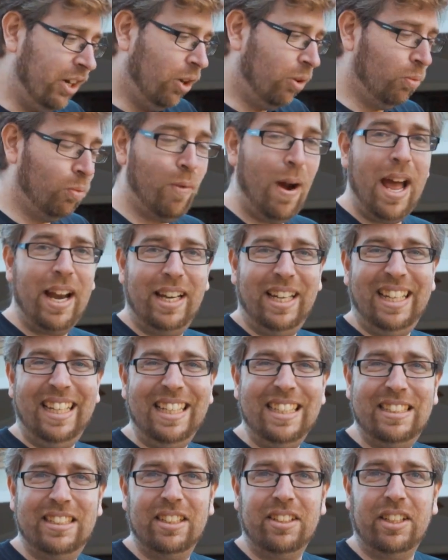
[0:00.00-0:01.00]
got wet
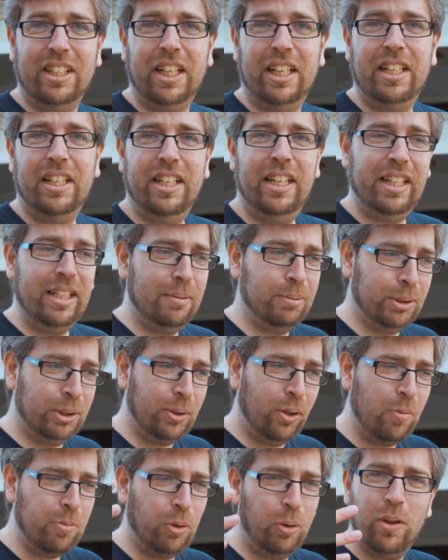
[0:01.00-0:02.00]
instantly. He
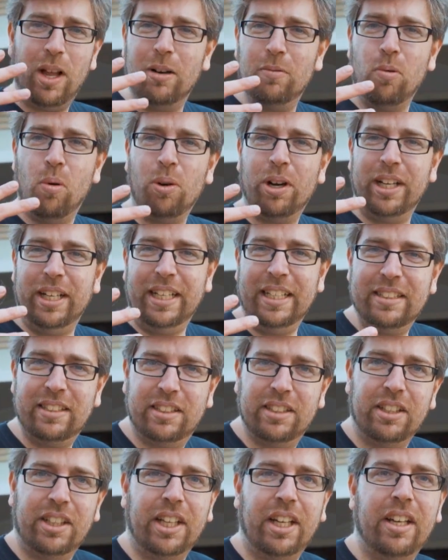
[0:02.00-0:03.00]
absorbed all that water
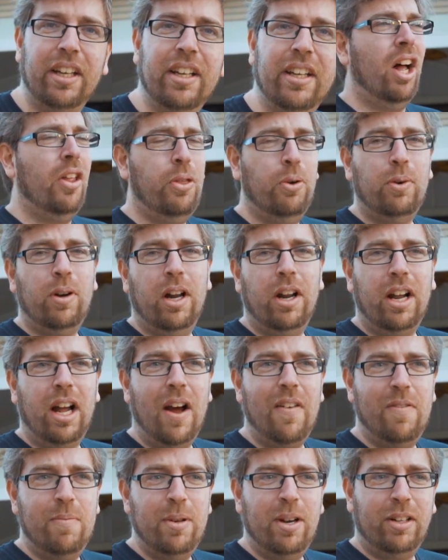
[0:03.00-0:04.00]
instantly. I thought I'd
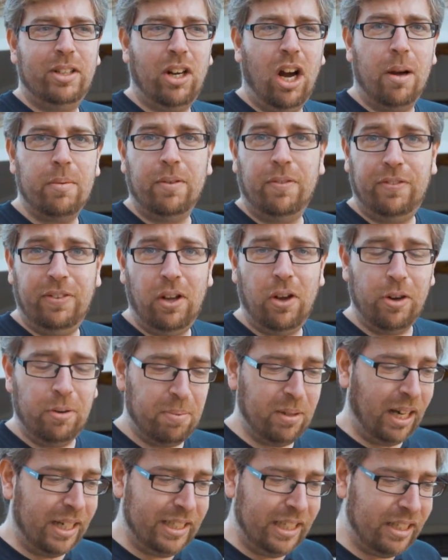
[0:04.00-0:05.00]
have a bit of time to float,
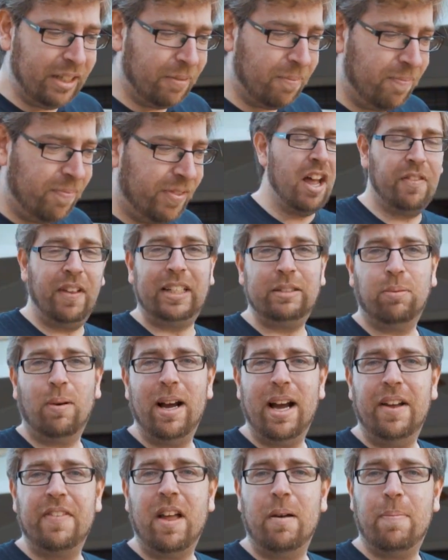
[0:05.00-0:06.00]
but I didn't. And that's why
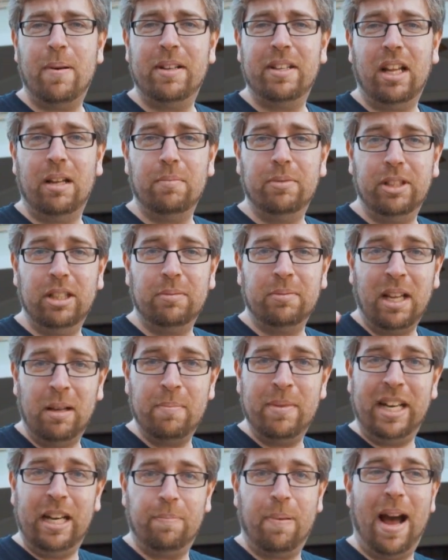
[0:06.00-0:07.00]
I had that
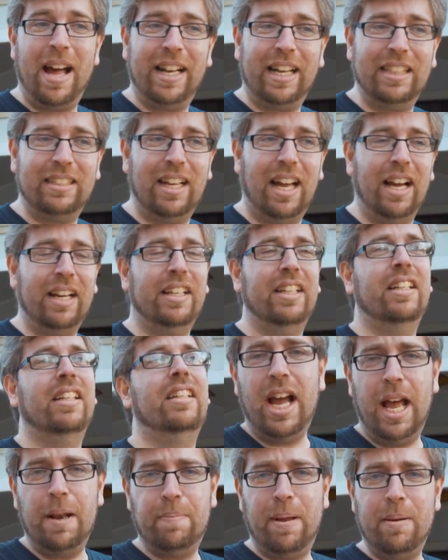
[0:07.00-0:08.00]
mini panic attack.
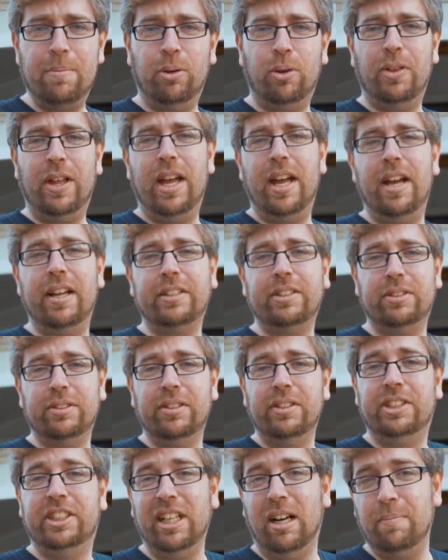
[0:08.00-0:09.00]
I had people there
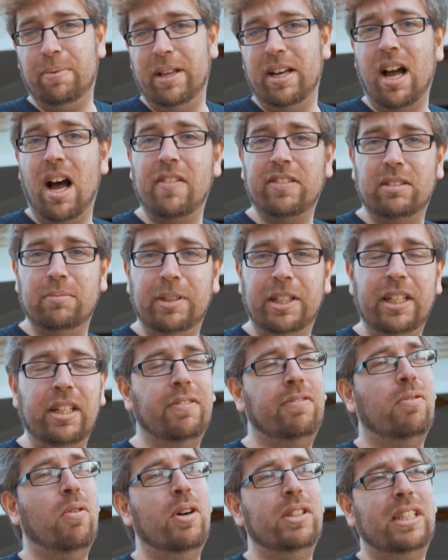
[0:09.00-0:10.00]
to jump in after me
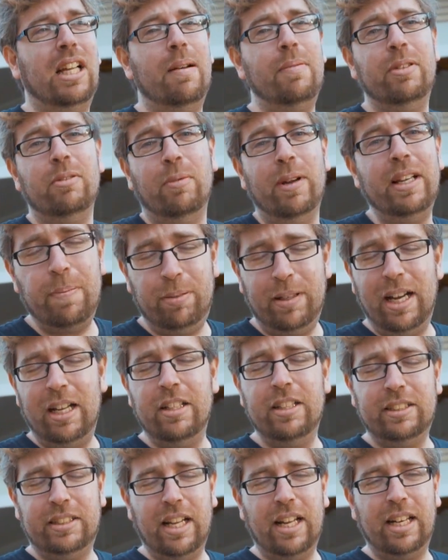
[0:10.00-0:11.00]
if worse happened. We planned
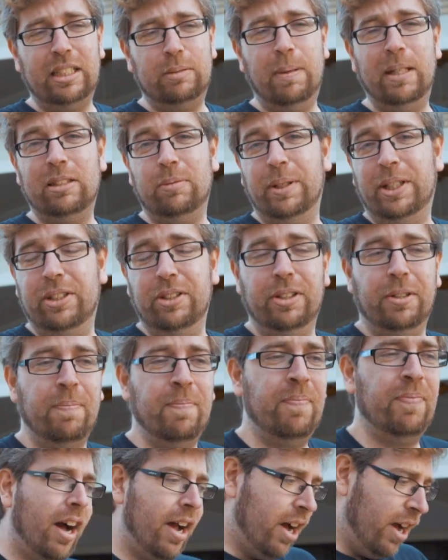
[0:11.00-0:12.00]
this out as best we could.
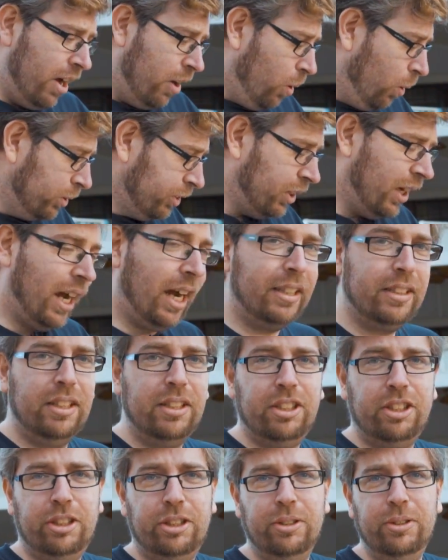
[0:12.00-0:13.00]
I also had the
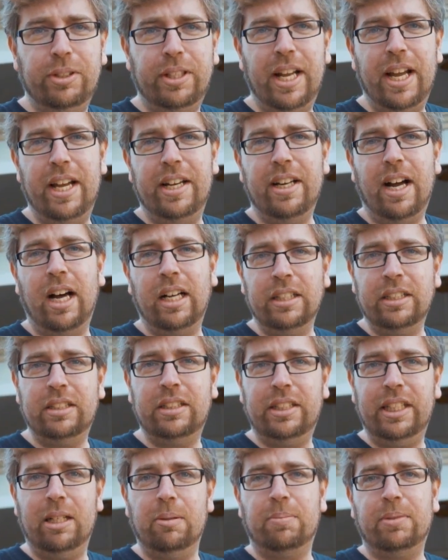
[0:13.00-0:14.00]
suit head
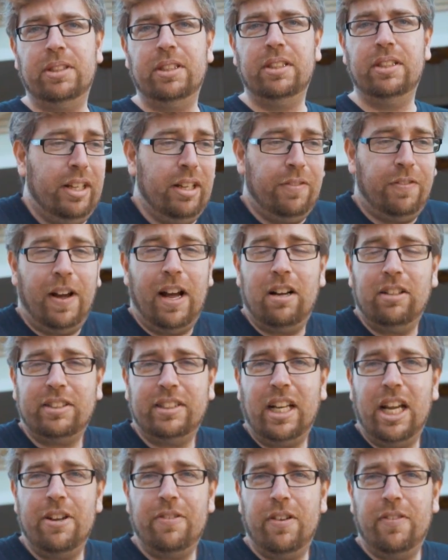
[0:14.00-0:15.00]
unzipped. In a fail
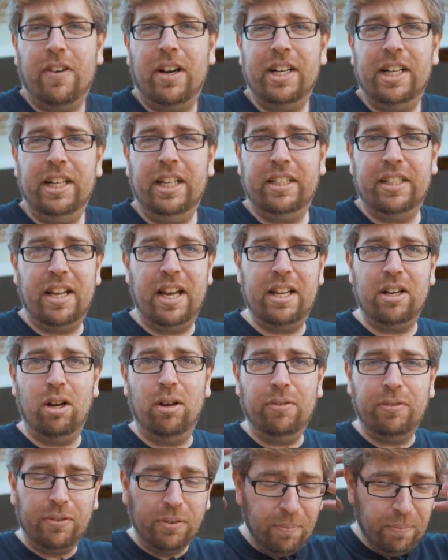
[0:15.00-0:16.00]
safe, if I need to get the head
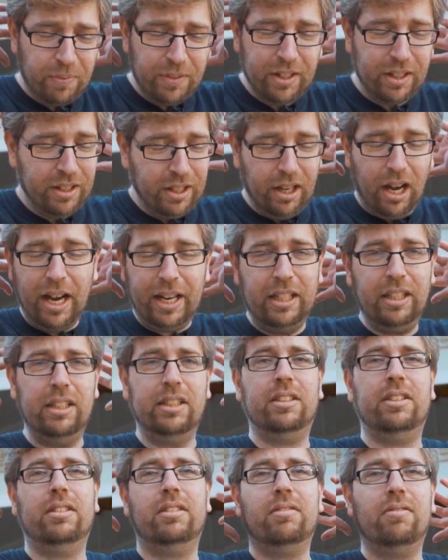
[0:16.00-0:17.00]
off, I can
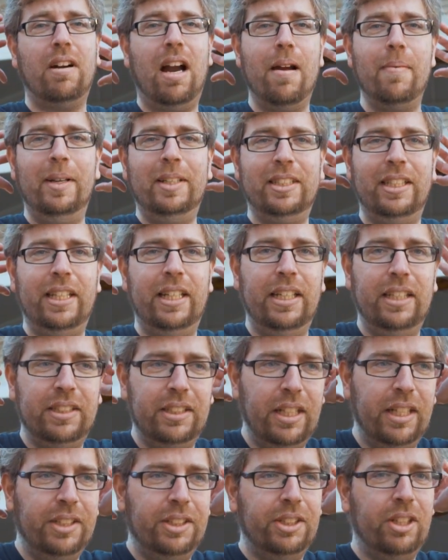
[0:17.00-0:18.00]
just grab his ears
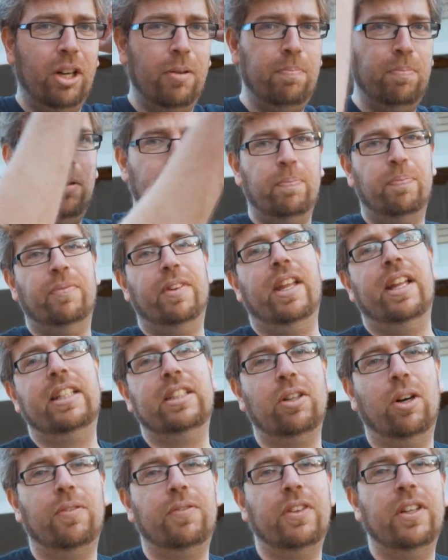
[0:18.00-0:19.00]
and just go plop, and he's
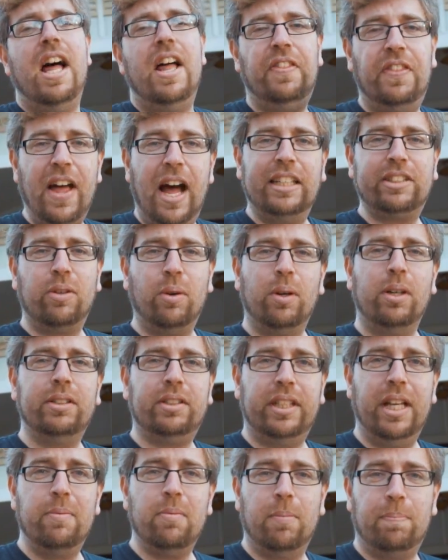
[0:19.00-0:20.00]
off. And that's
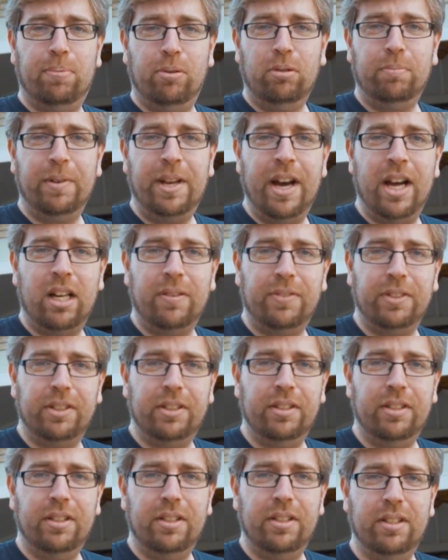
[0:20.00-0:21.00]
honestly what pulled me out of it.
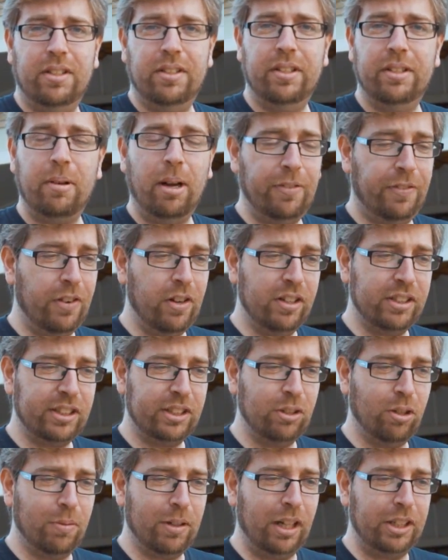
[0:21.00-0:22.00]
My first
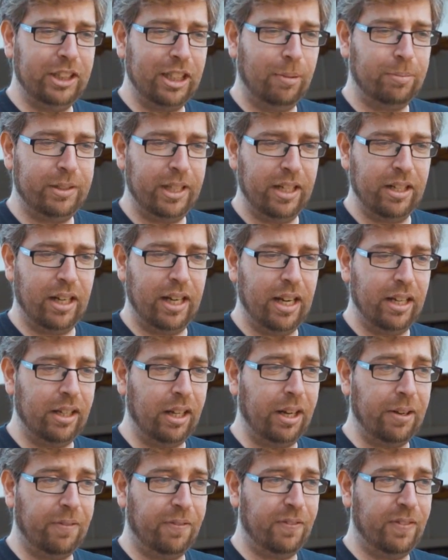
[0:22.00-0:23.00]
thought when I jumped in,
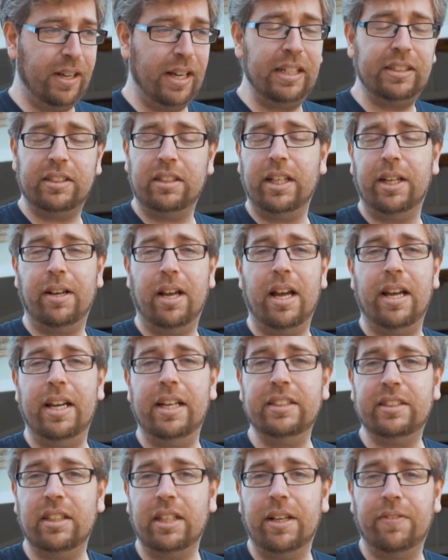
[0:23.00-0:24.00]
I
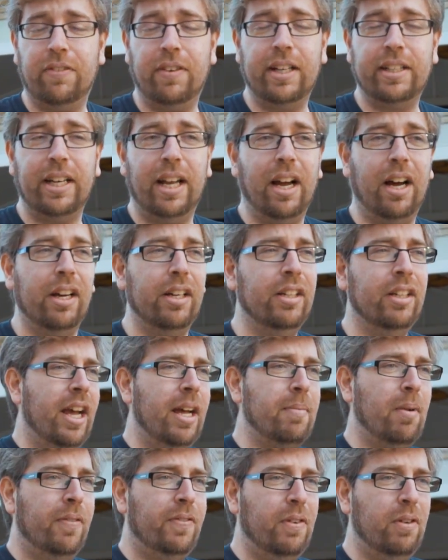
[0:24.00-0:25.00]
instantly freaked out.
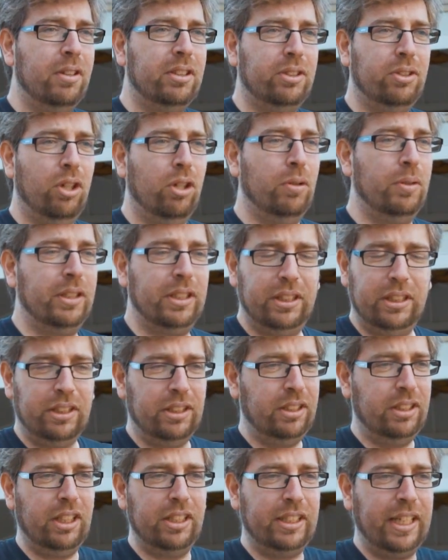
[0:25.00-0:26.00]
And my first thought was
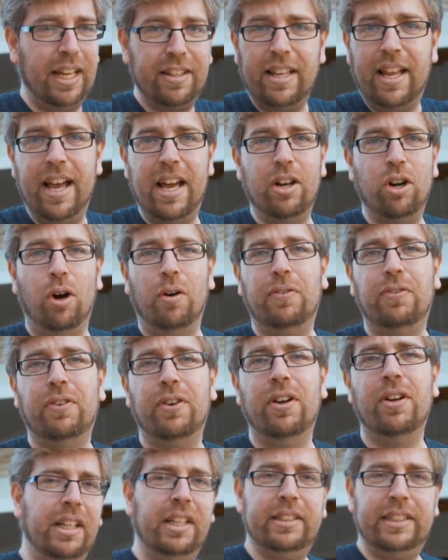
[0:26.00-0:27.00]
just get the head off.
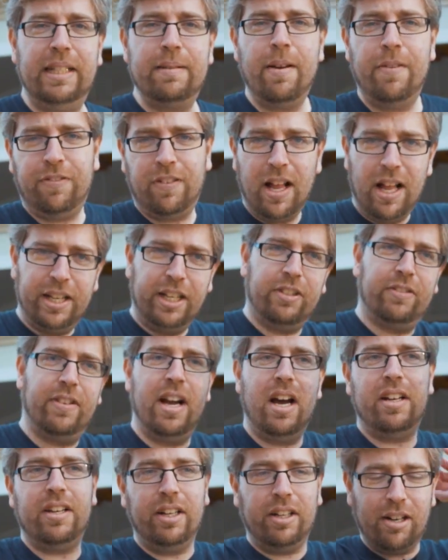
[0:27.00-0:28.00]
You see me flailing
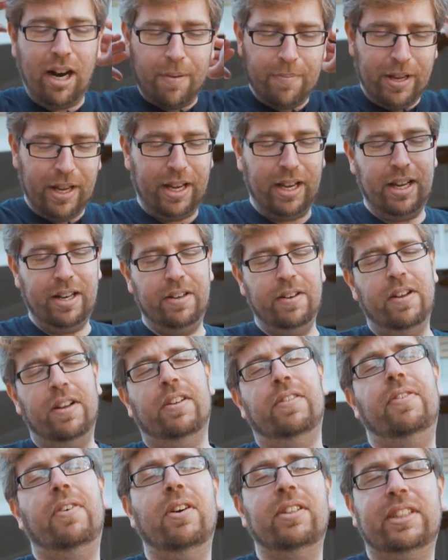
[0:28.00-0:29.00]
around, I grab the head.
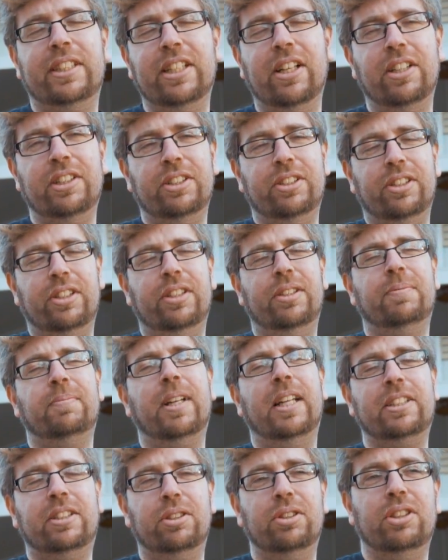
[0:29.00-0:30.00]
First thing I do,
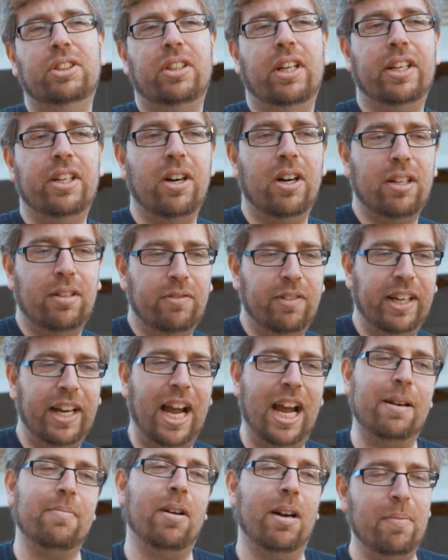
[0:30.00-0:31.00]
as soon as I kind of
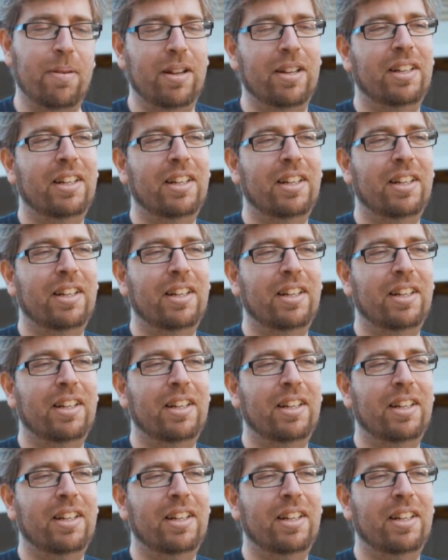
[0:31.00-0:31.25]
regain my